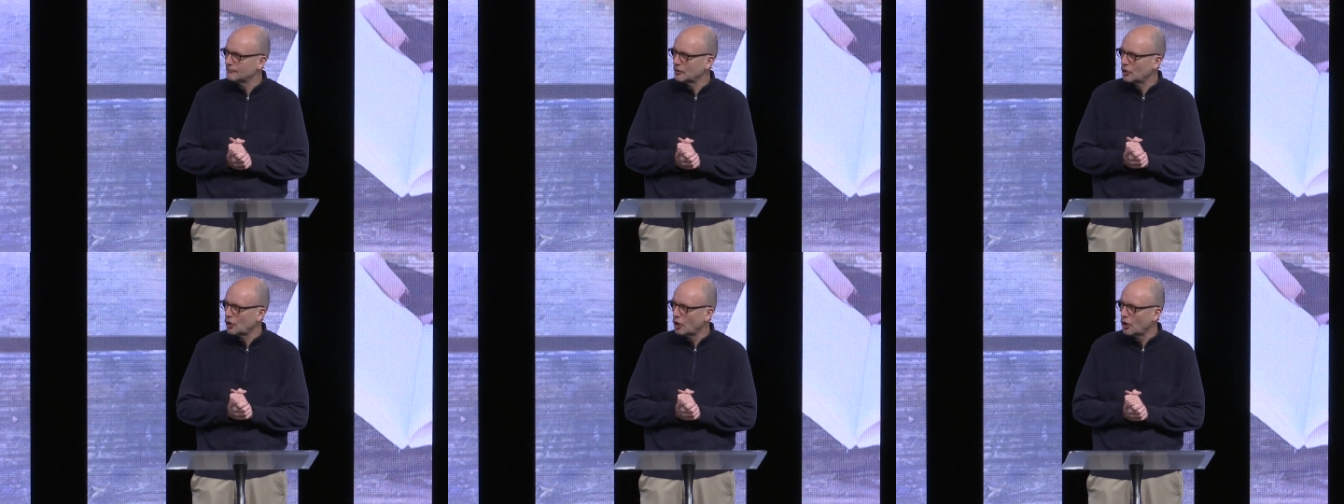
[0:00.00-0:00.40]

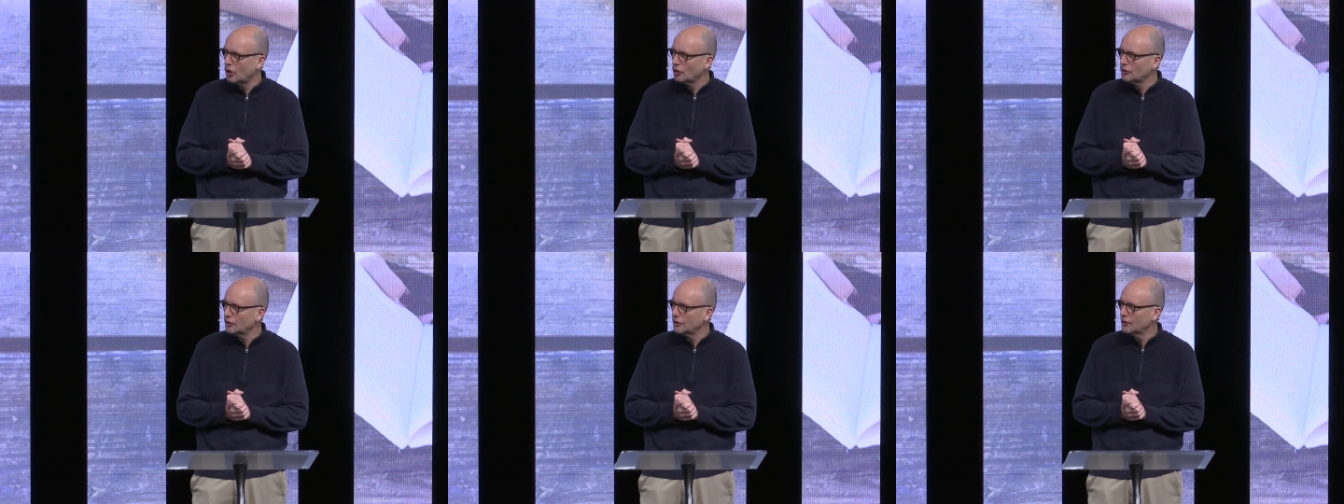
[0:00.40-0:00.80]

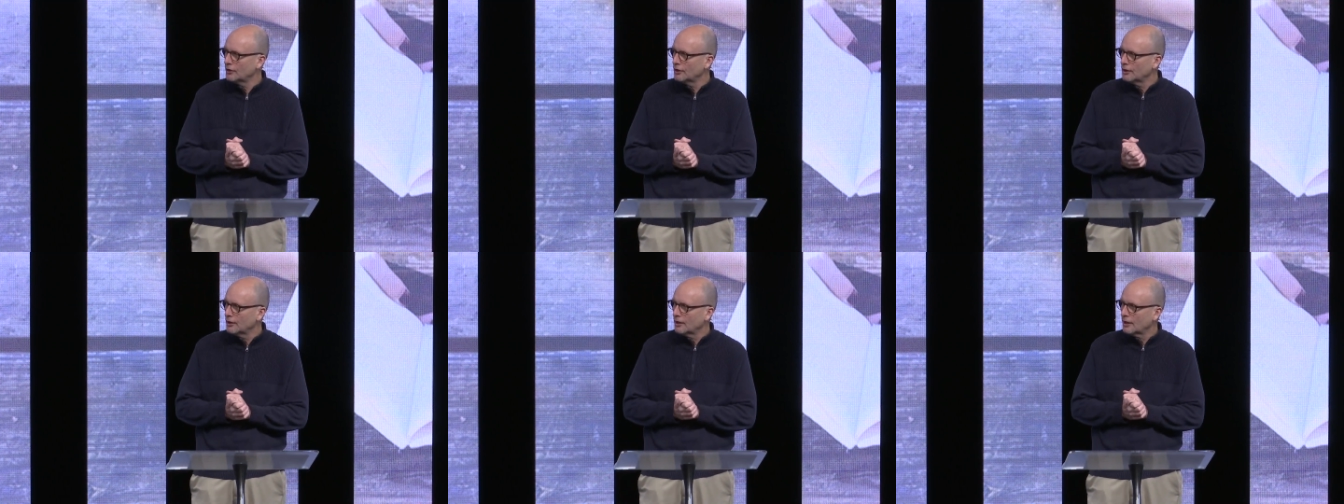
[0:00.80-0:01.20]
called
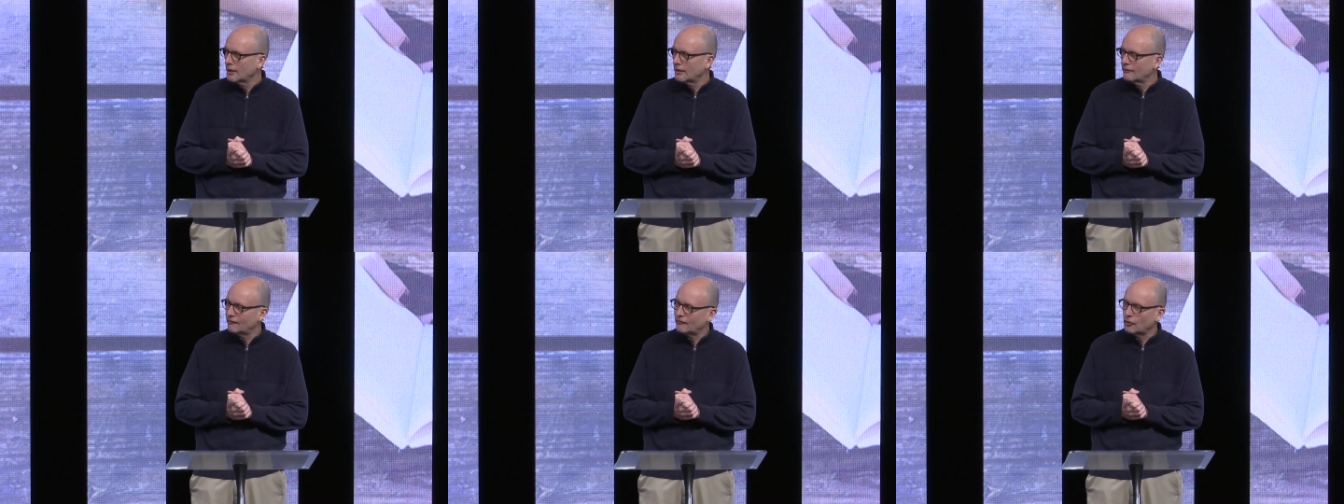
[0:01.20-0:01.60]

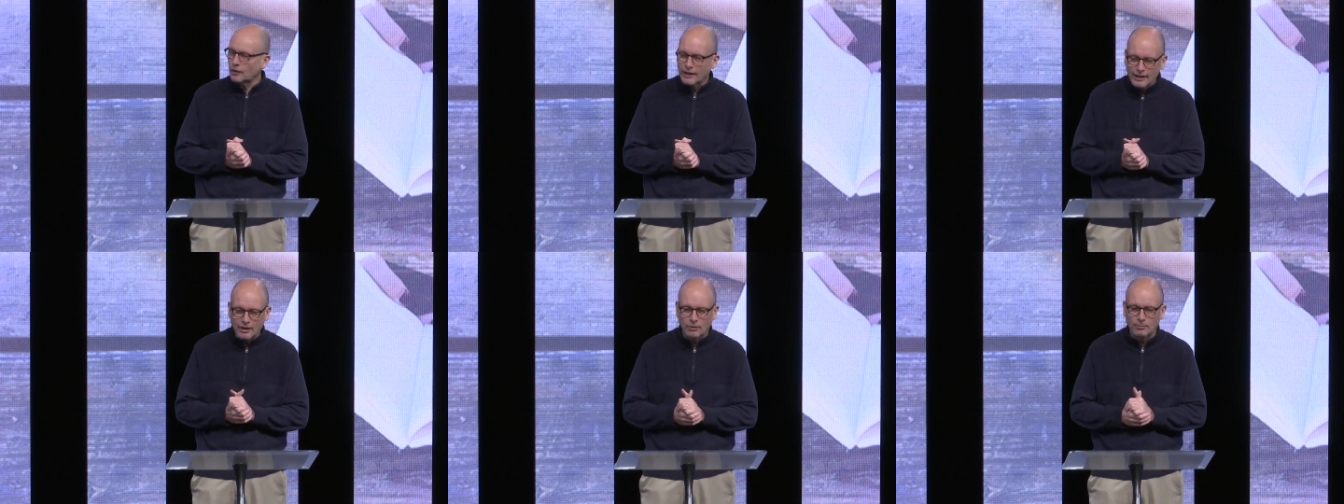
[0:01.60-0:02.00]
uh, for
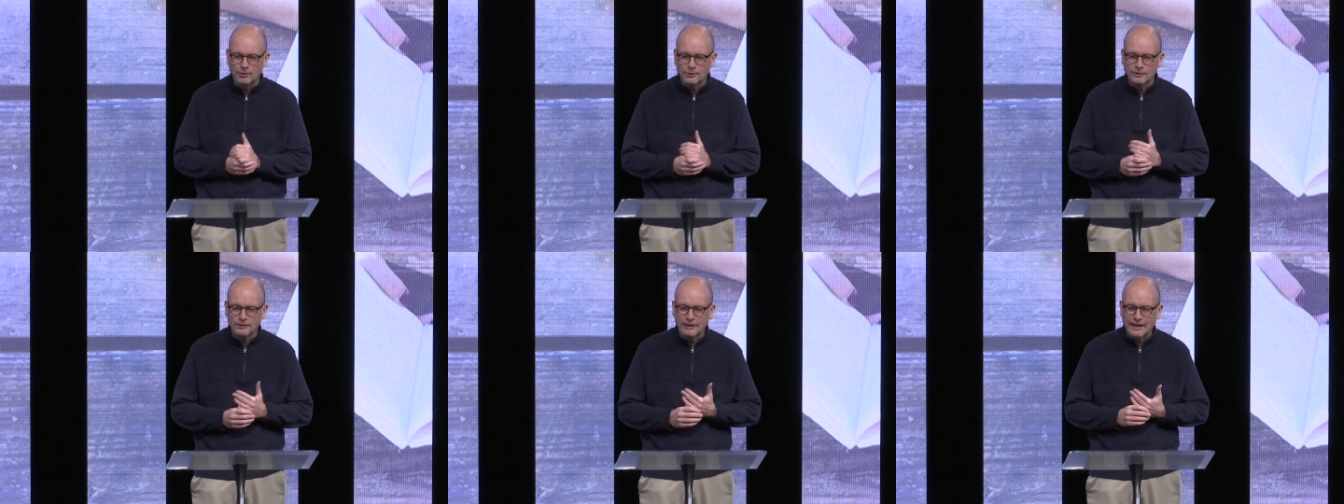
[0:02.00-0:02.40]
help
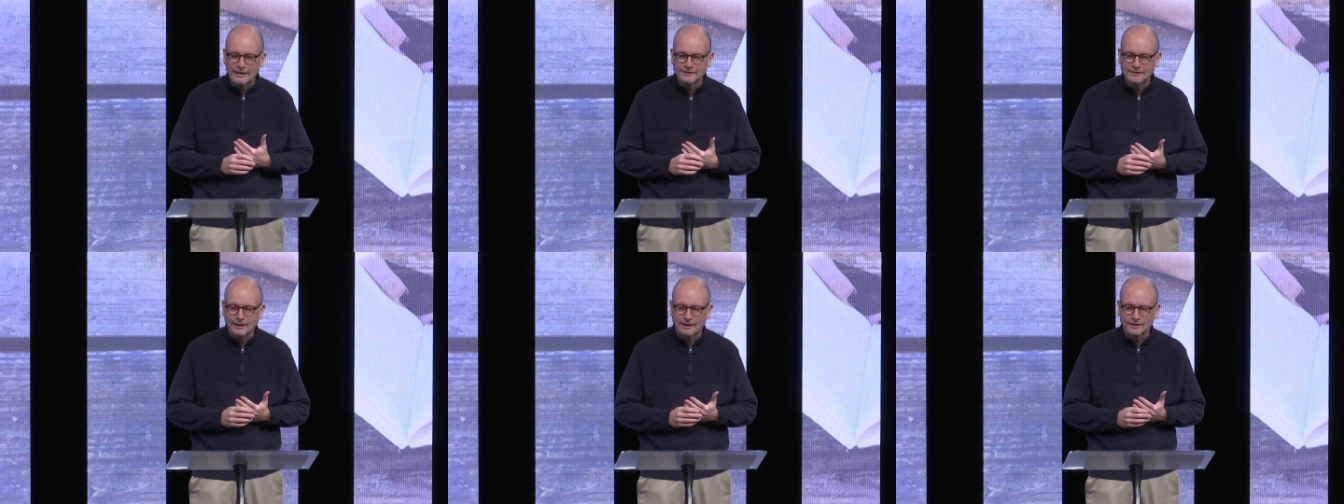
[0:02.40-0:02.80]

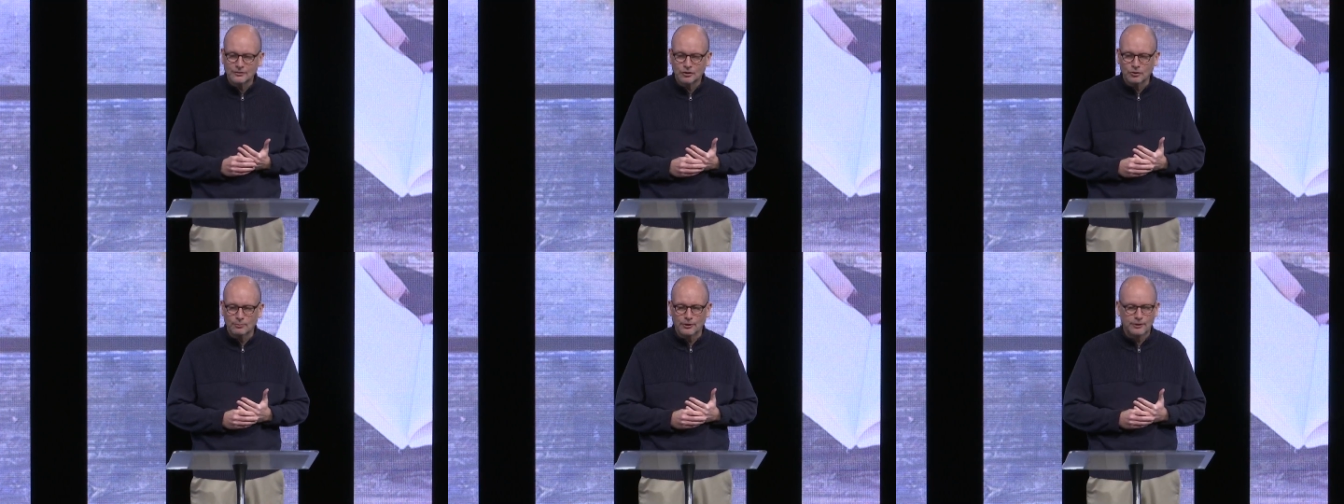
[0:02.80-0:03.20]
last
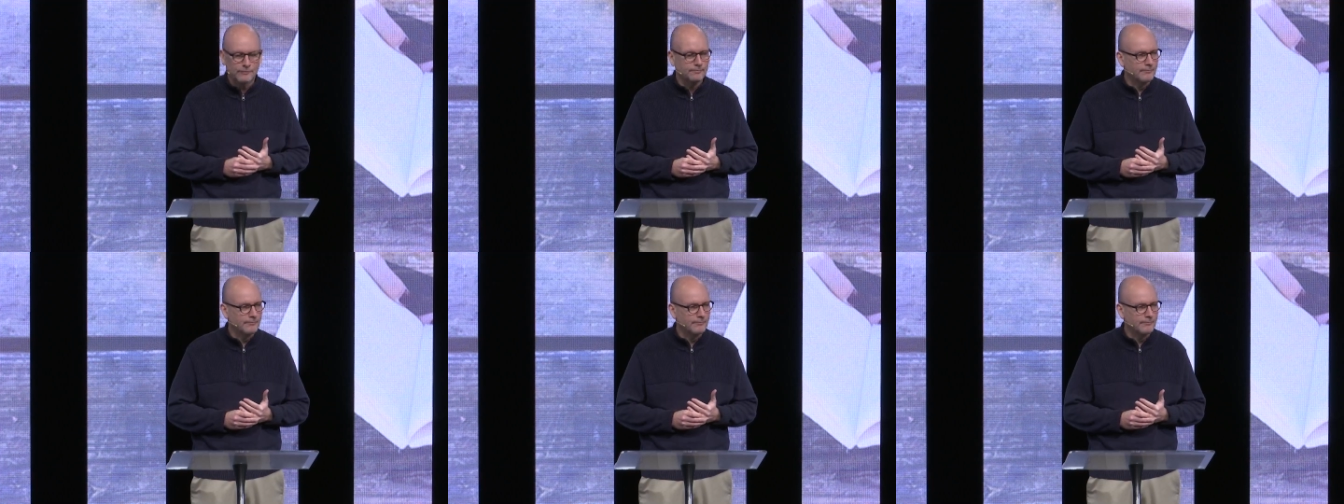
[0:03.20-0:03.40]
October.